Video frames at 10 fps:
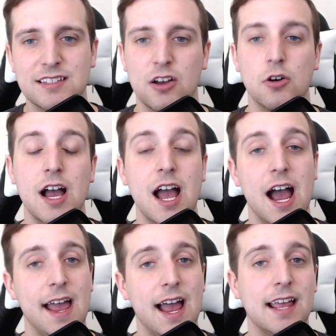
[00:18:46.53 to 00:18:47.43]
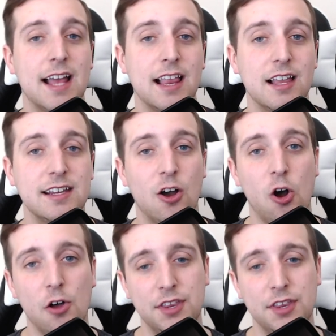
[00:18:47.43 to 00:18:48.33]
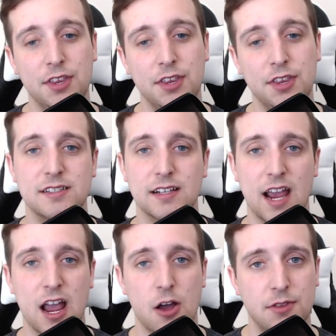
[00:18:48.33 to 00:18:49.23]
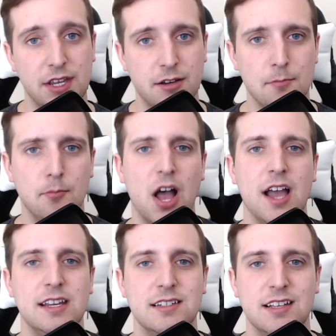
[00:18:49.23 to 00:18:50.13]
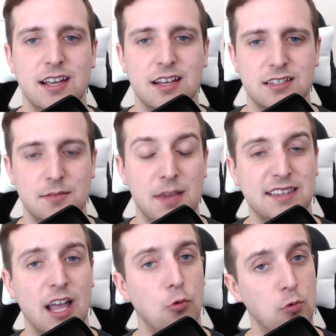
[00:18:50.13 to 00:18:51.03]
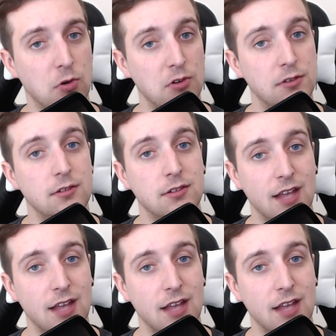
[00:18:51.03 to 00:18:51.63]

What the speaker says: So I like all the elements and how they combined to make that world.